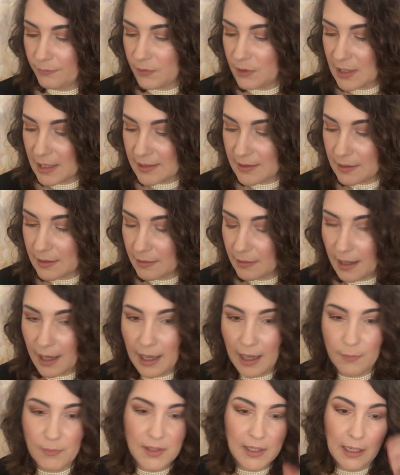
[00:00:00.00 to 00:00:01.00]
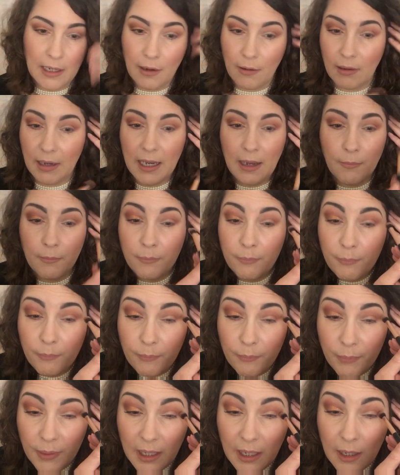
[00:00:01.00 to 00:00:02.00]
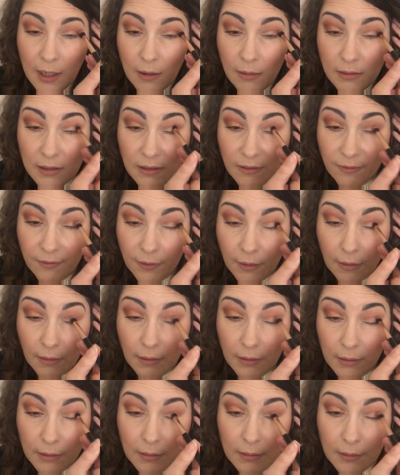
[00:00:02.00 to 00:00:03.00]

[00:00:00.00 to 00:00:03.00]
Just absolutely beautiful,